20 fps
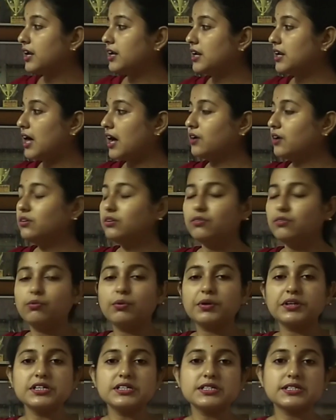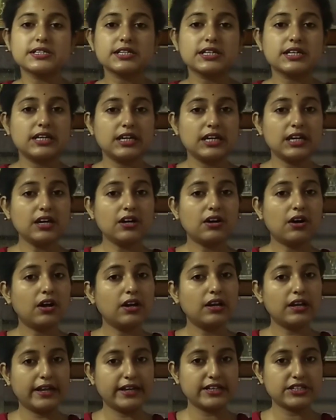Now what is key
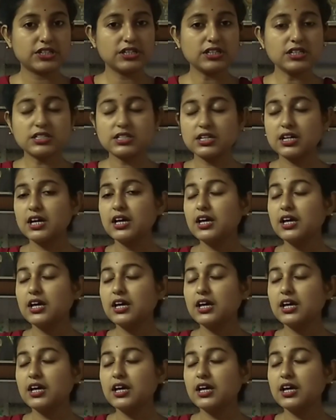or legend?